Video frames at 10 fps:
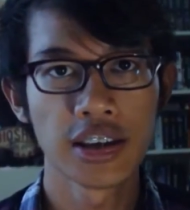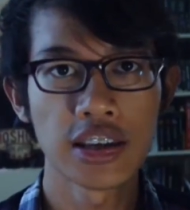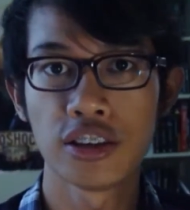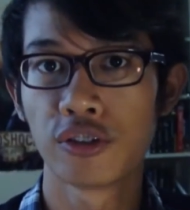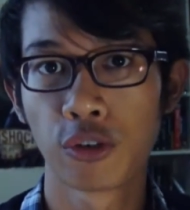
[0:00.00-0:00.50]

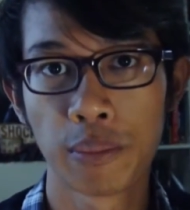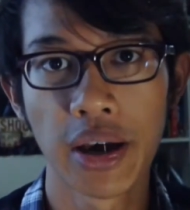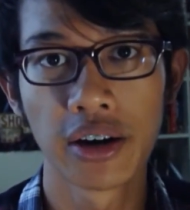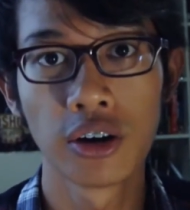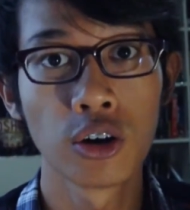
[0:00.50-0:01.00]
Either for
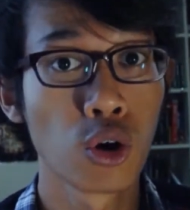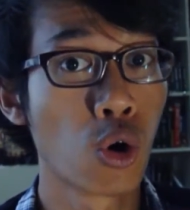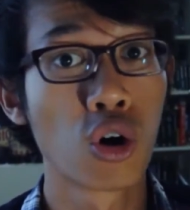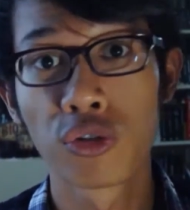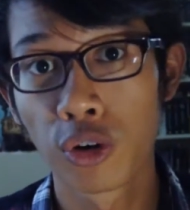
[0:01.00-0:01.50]
better
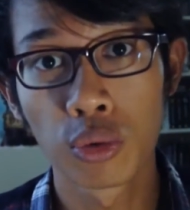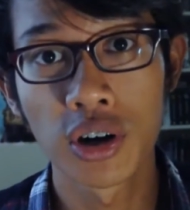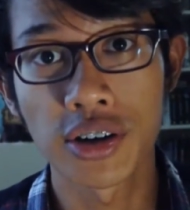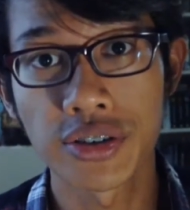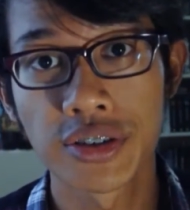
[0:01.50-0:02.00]
or for
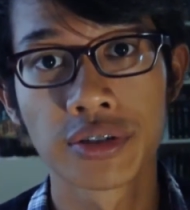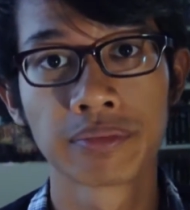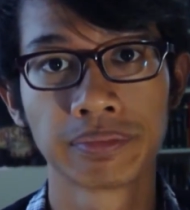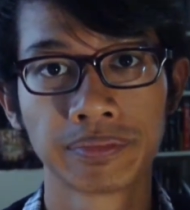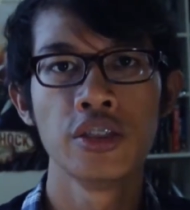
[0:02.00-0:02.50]
worse.
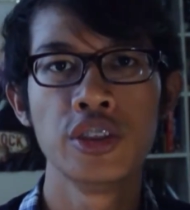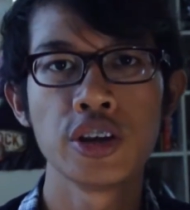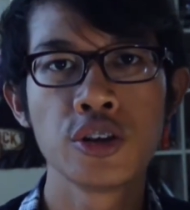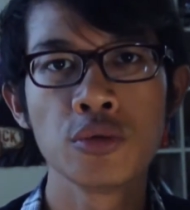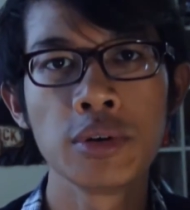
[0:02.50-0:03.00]
The
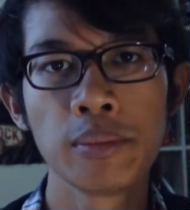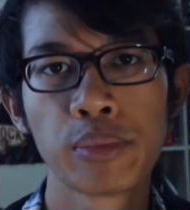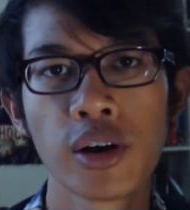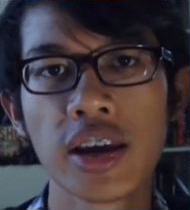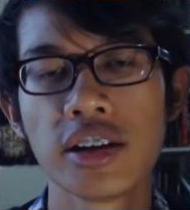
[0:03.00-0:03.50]
human
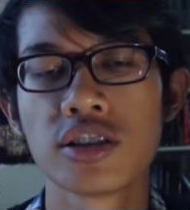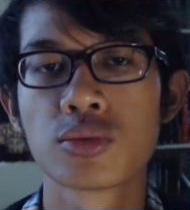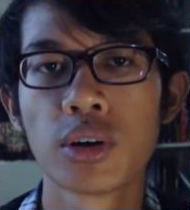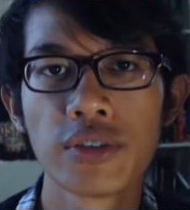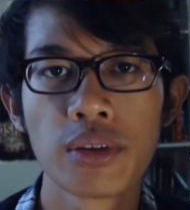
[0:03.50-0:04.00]
brain is
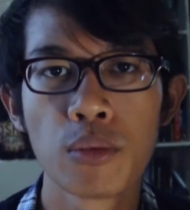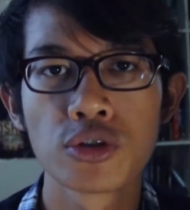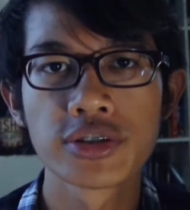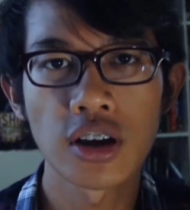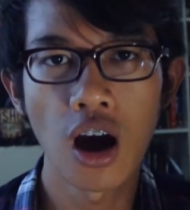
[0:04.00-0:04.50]
one of the
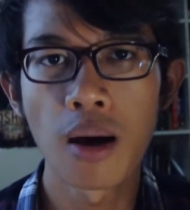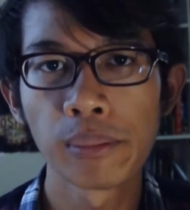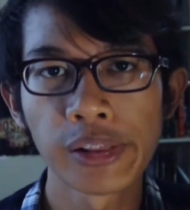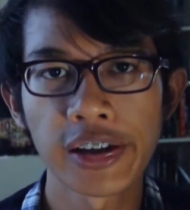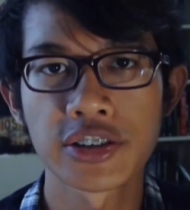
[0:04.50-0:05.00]
most
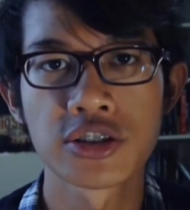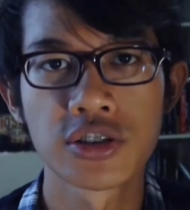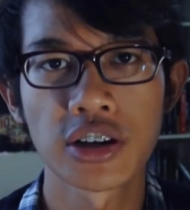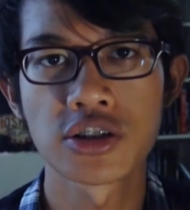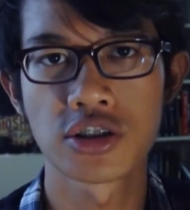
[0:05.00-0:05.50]
complex
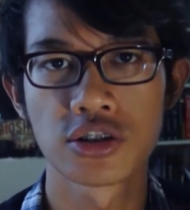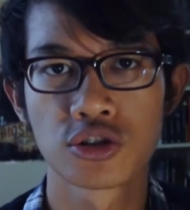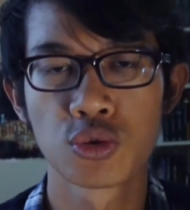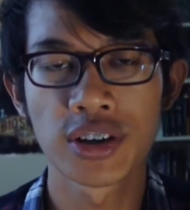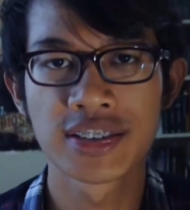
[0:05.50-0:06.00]
structures
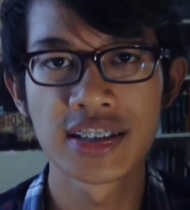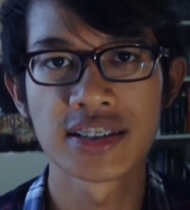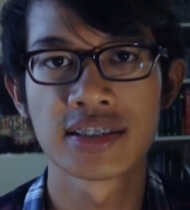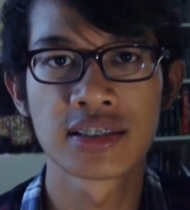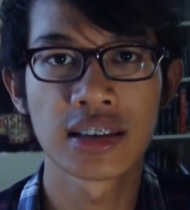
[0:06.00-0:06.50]
to
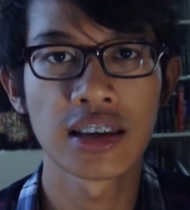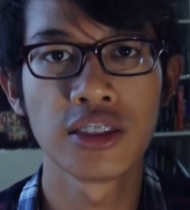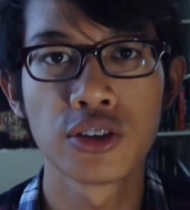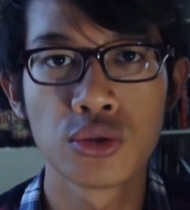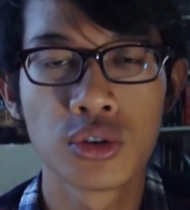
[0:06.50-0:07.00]
exist in
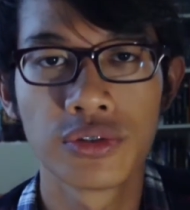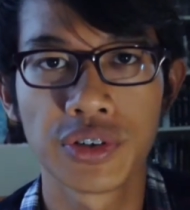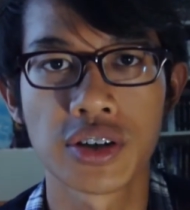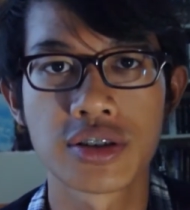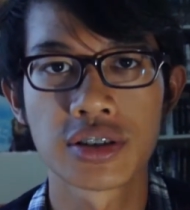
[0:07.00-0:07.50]
the
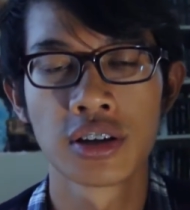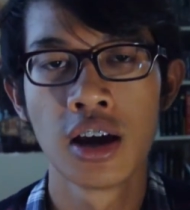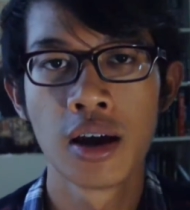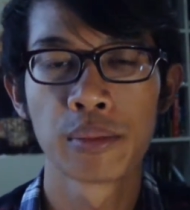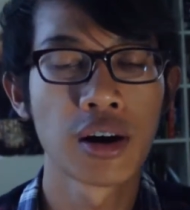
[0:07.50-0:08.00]
universe,
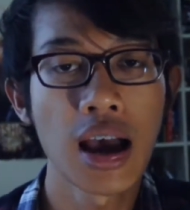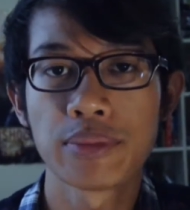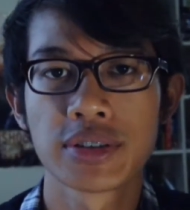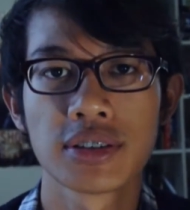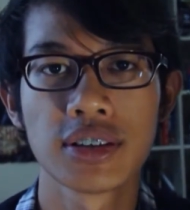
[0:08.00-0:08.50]

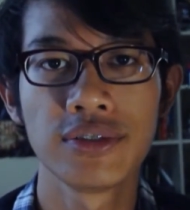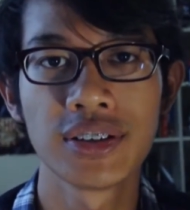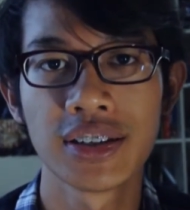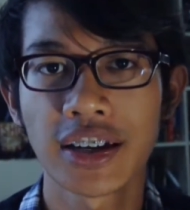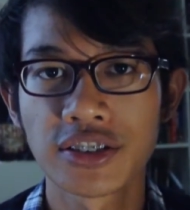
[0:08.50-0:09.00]
perhaps
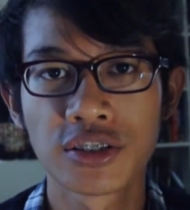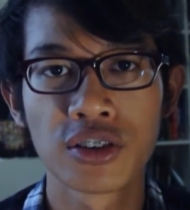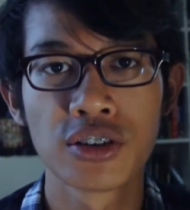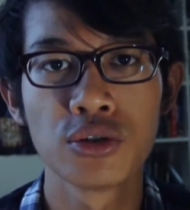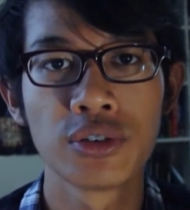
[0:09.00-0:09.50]
even next to
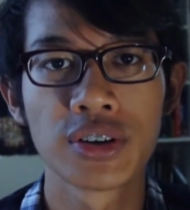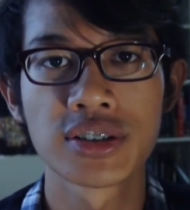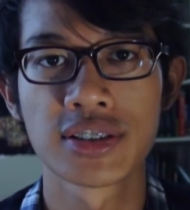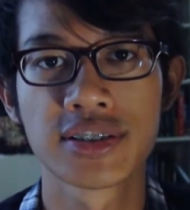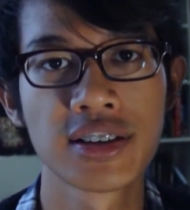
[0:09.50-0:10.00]
the
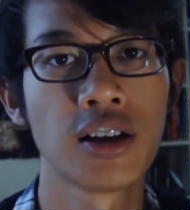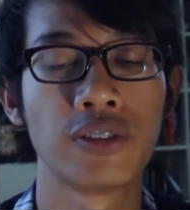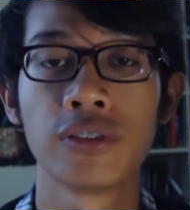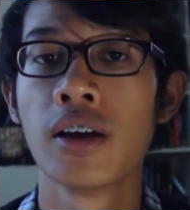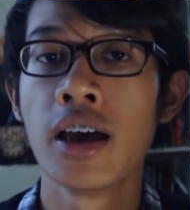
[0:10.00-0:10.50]
universe itself.